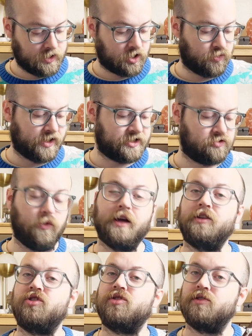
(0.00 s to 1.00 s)
Quick
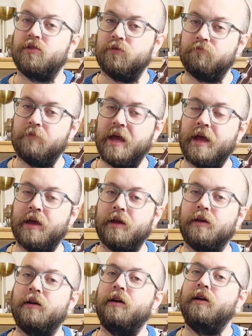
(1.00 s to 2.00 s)
switch,
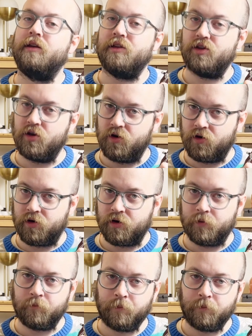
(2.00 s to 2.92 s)
may, yore.